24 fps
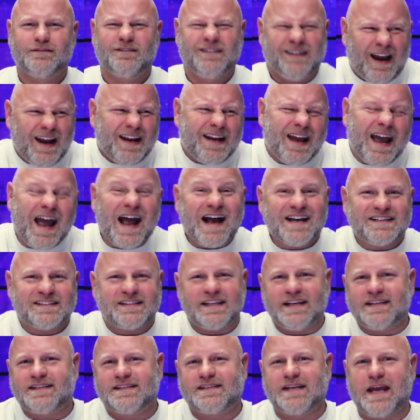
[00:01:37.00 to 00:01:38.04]
kind of has
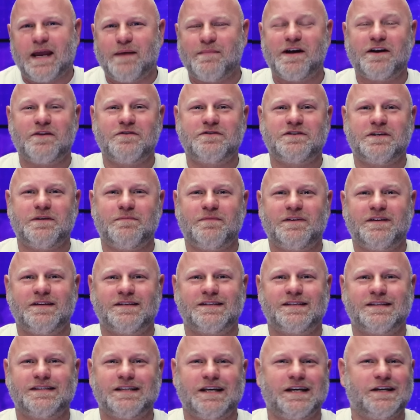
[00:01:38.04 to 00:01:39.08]
that same energy
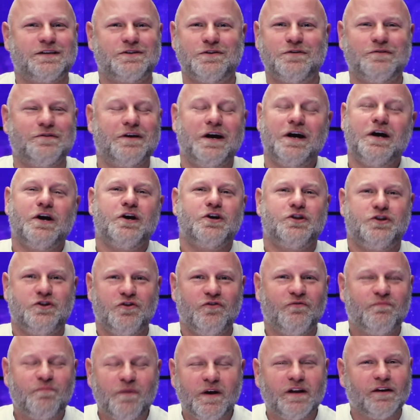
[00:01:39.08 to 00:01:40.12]
because it's like, dude,
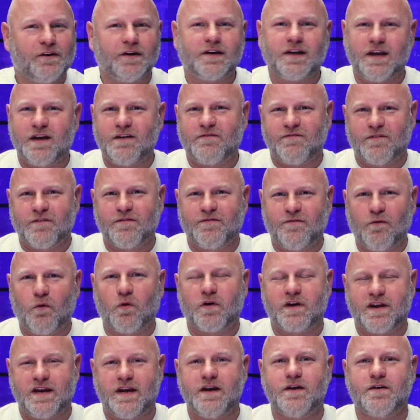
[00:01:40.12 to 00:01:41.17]
you've been looking for
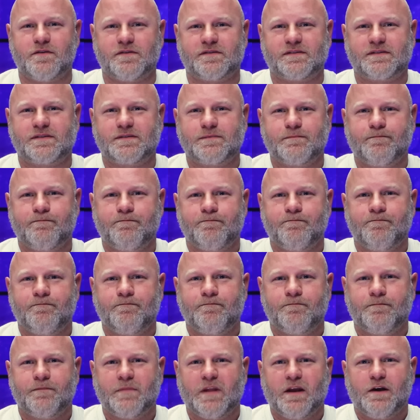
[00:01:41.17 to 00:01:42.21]
four years.
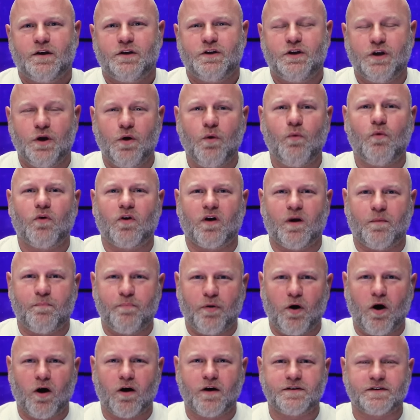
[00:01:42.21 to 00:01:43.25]
You were a
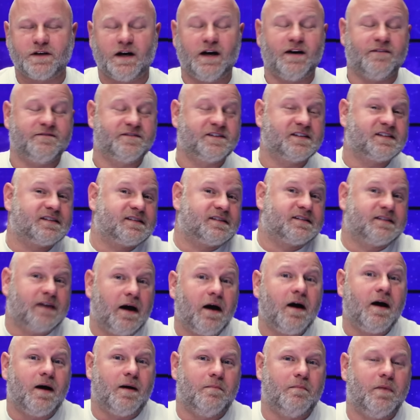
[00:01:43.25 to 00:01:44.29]
part of
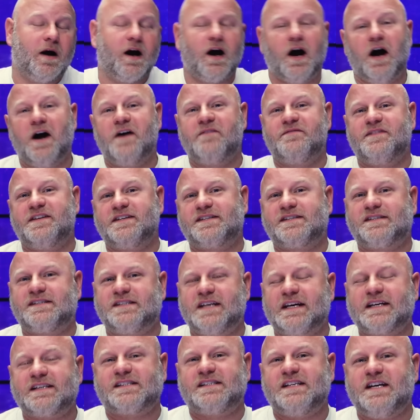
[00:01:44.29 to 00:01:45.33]
some of the
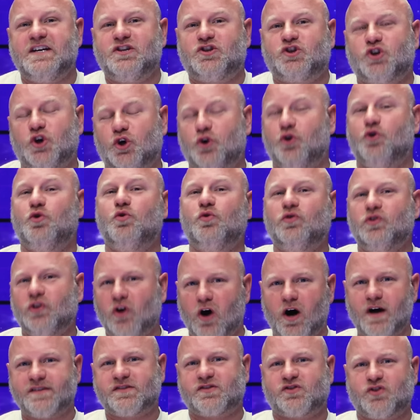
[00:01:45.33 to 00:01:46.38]
62
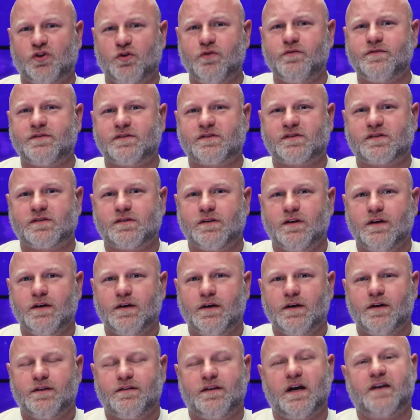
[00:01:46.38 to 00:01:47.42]
lawsuits
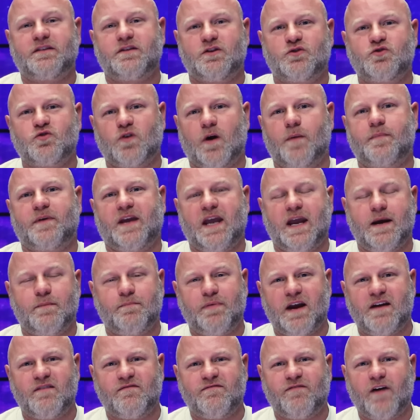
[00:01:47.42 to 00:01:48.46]
that the Trump
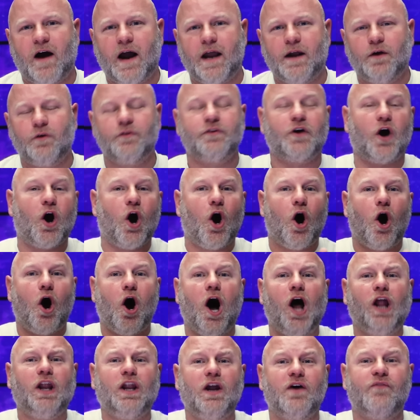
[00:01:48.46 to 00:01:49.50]
campaign filed,
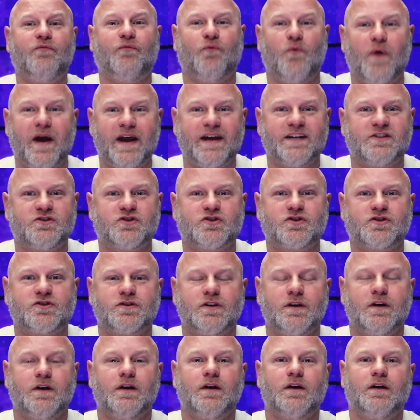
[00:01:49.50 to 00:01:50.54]
all of which
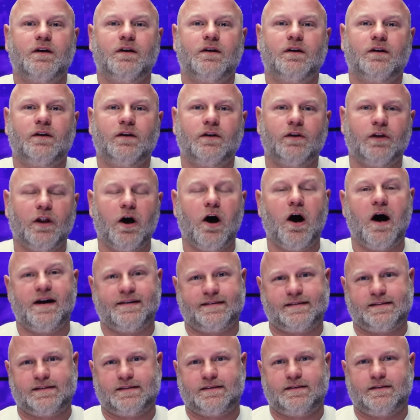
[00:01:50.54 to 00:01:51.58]

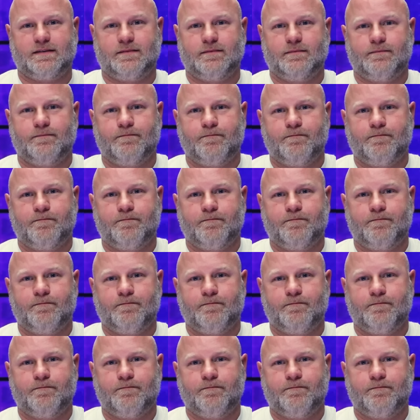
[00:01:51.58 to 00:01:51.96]
lost.